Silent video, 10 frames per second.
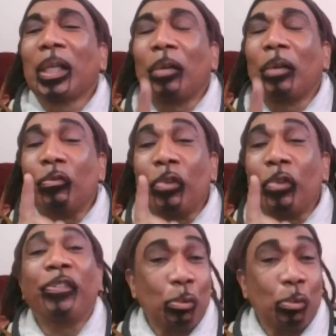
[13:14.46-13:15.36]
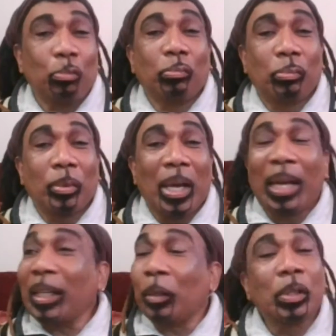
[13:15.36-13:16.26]
review.
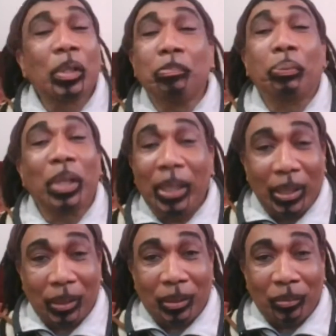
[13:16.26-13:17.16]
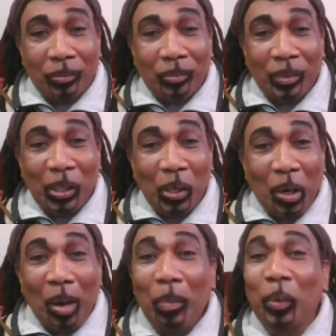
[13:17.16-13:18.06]
And it was brilliant, you know,
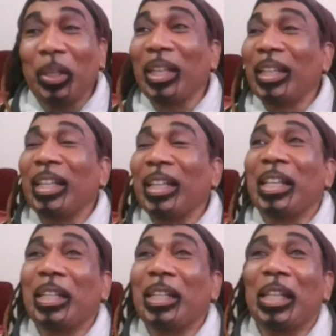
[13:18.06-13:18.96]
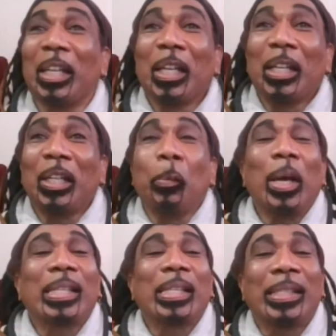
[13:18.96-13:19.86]
about the
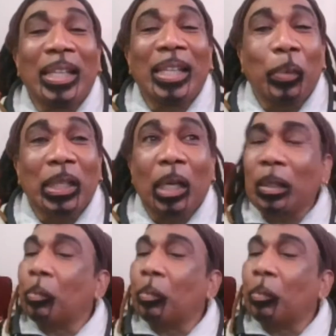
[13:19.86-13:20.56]
West Indian with that.